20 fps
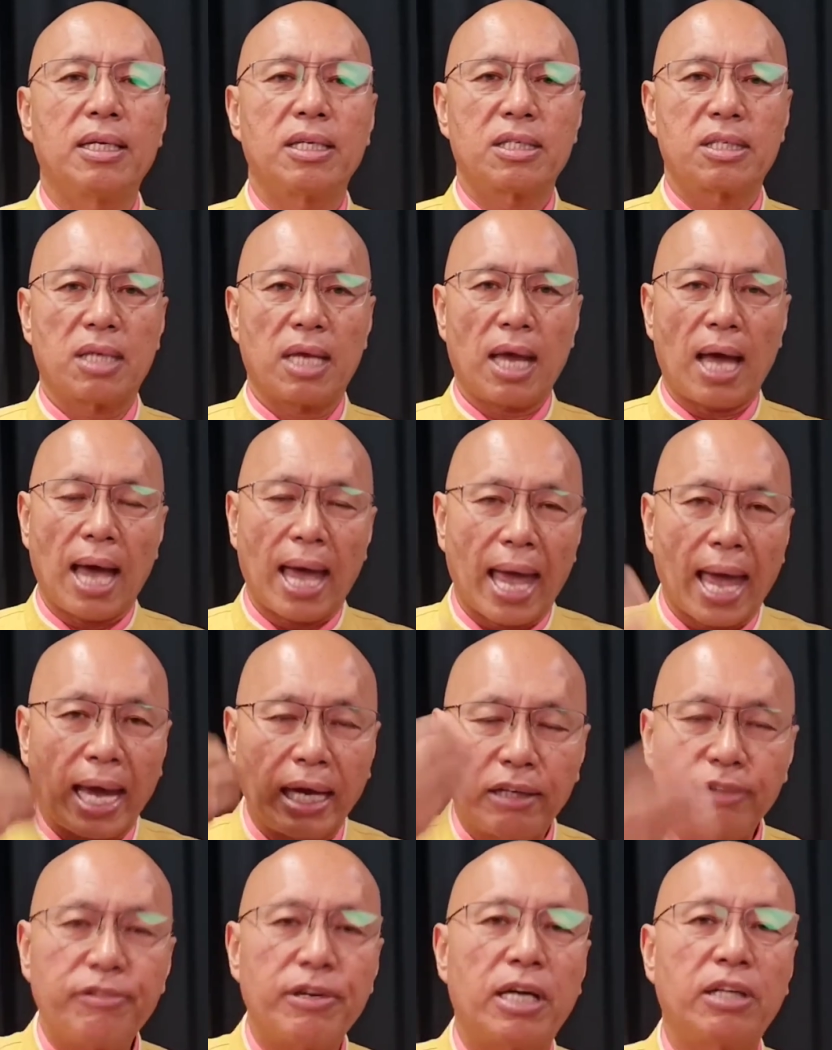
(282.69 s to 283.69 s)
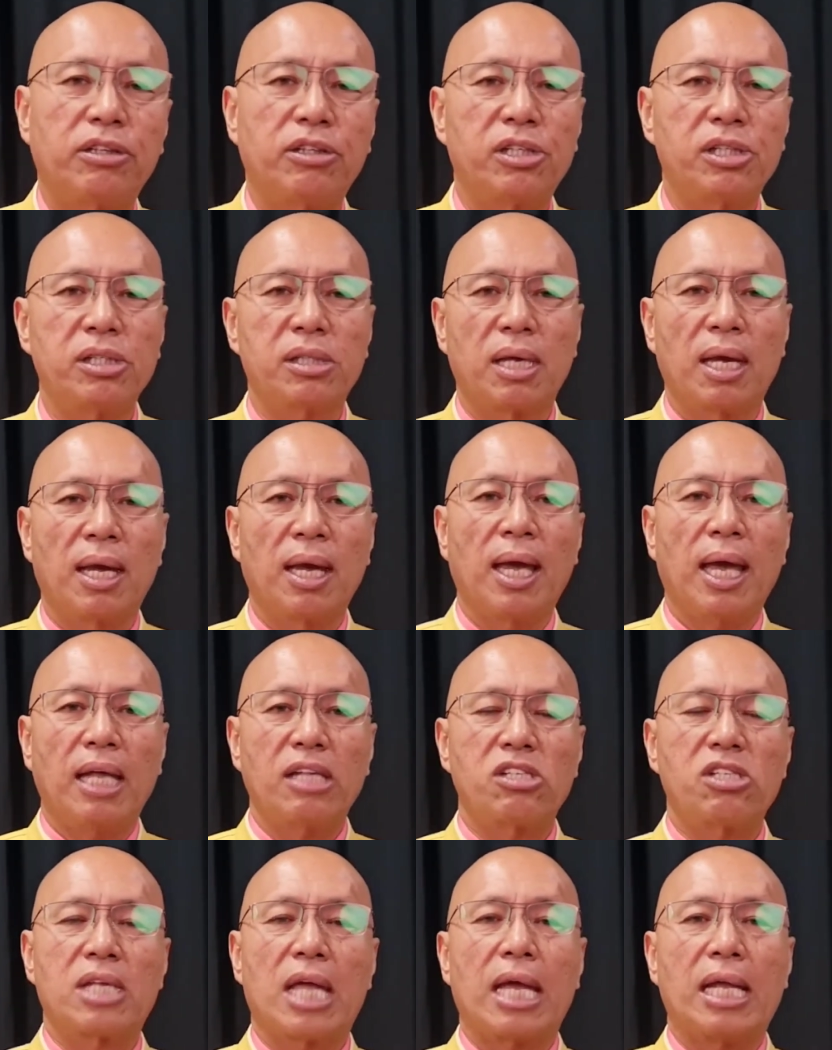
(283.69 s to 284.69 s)
stay ahead of others,
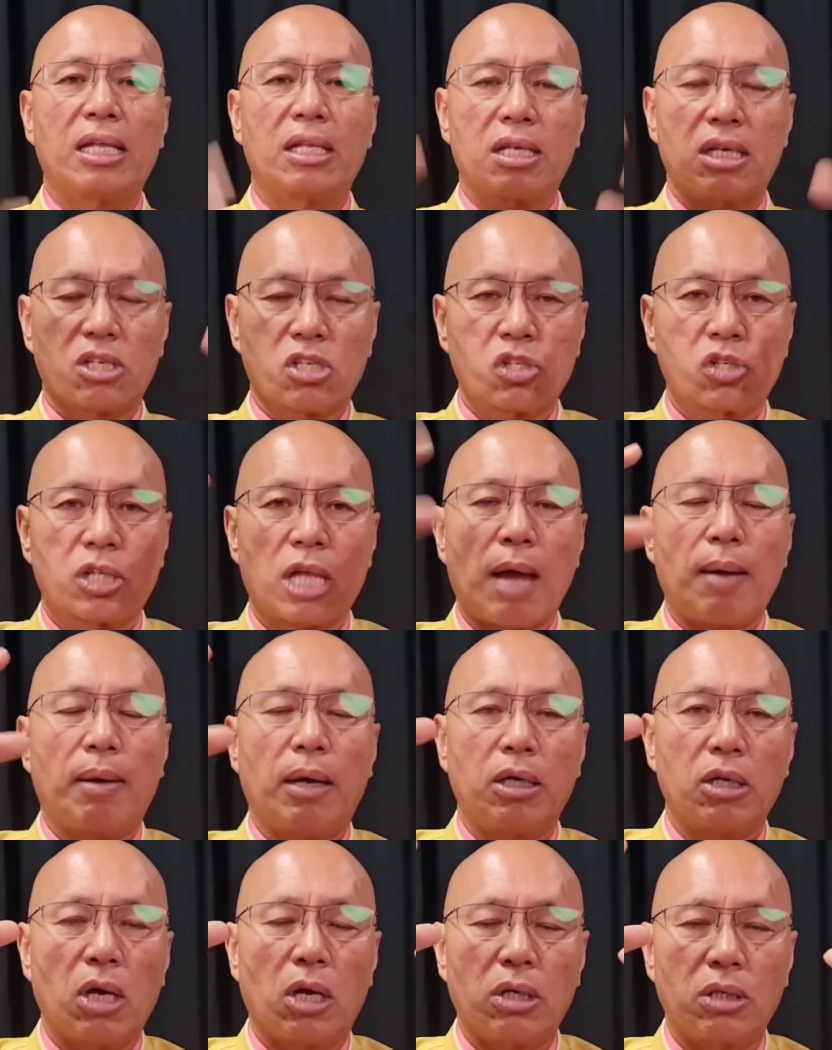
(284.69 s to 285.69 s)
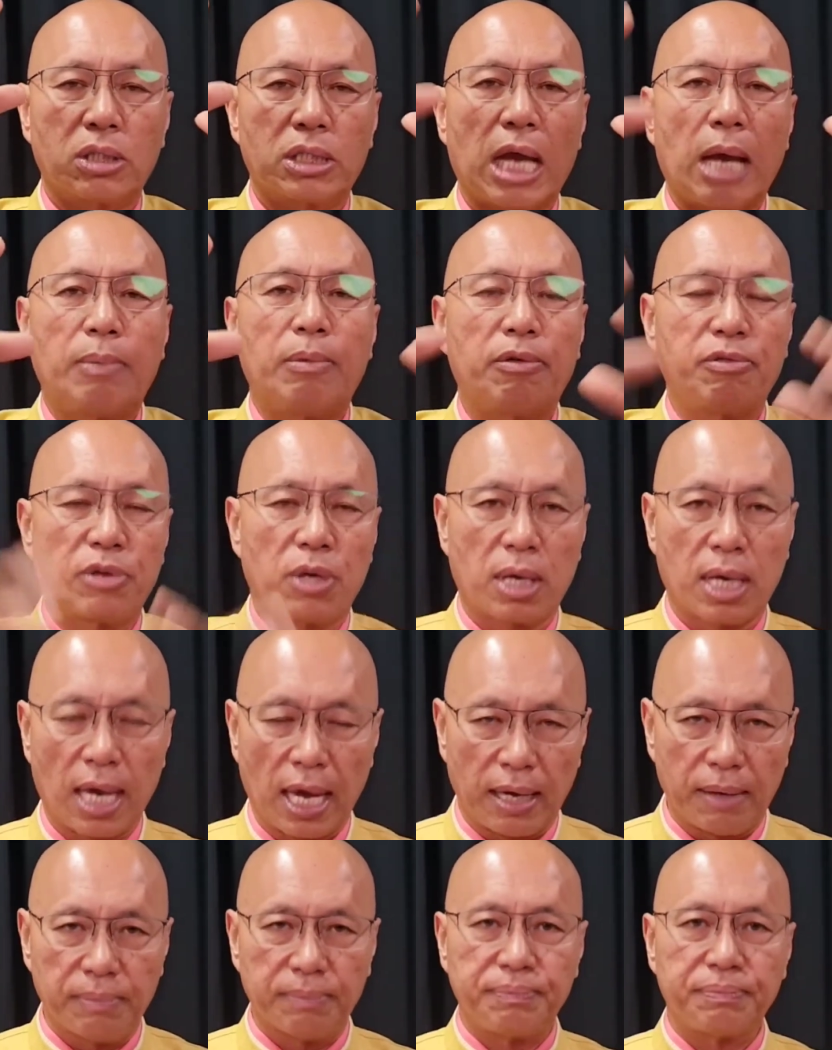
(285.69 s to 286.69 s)
and stay stuck on top of your
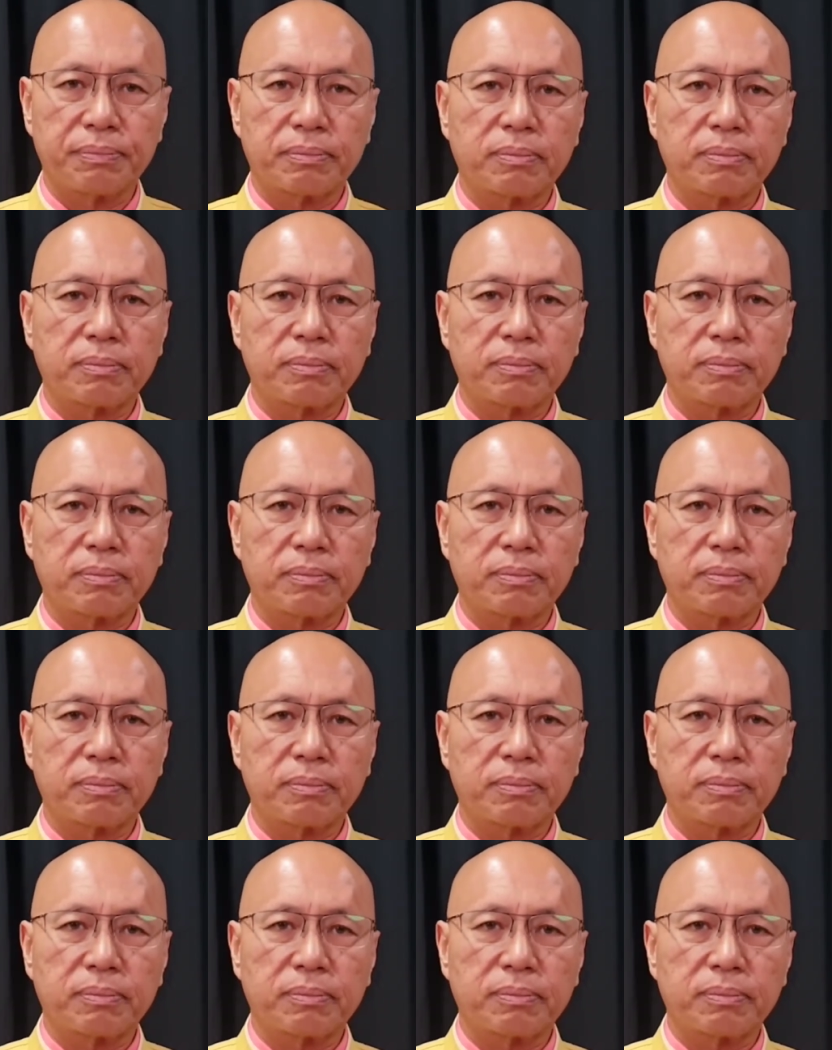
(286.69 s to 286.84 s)
game.